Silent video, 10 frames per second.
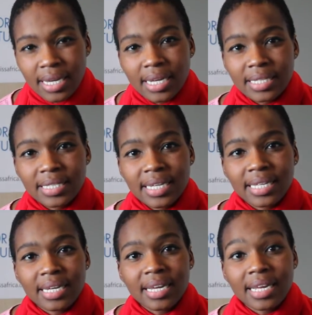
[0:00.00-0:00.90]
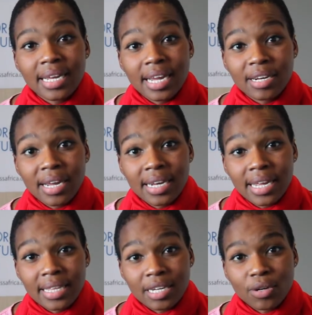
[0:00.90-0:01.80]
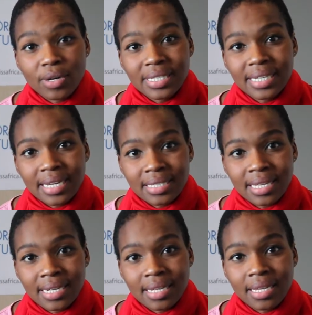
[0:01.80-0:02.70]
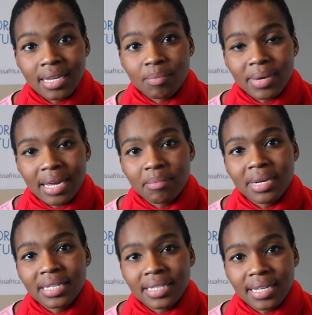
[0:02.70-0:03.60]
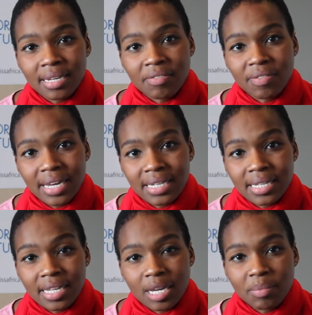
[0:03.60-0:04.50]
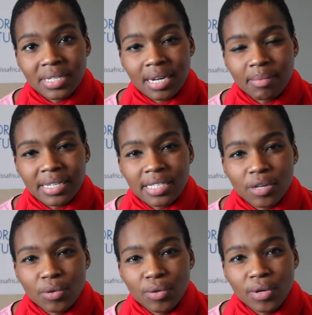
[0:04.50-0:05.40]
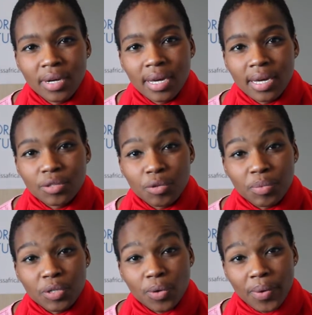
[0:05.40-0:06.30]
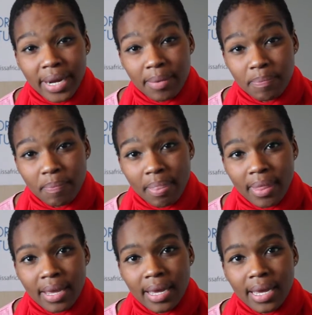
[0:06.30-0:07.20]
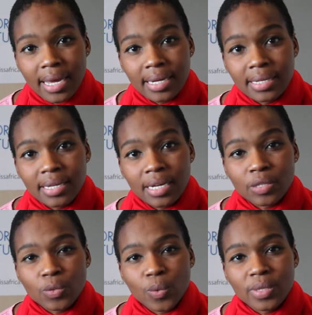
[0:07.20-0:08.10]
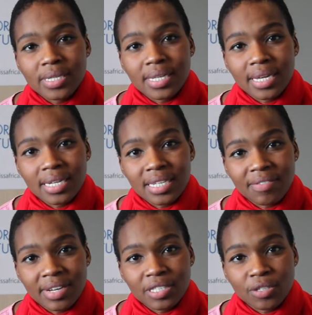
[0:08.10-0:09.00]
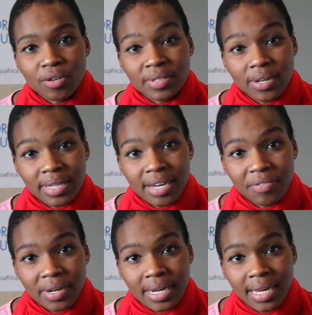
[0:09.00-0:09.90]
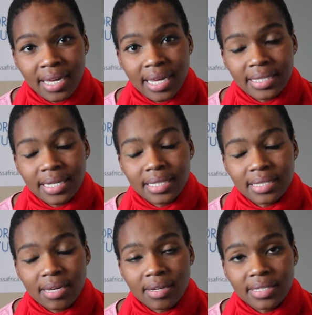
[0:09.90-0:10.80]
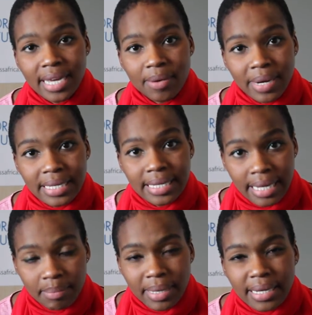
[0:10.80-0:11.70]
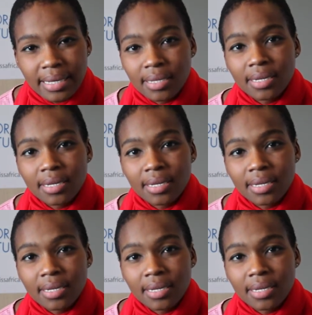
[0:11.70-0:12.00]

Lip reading: It is that in that context that the Prime Minister then fled the capital, Maseru, to Pretoria, and sought the intervention of South Africa as its direct neighbor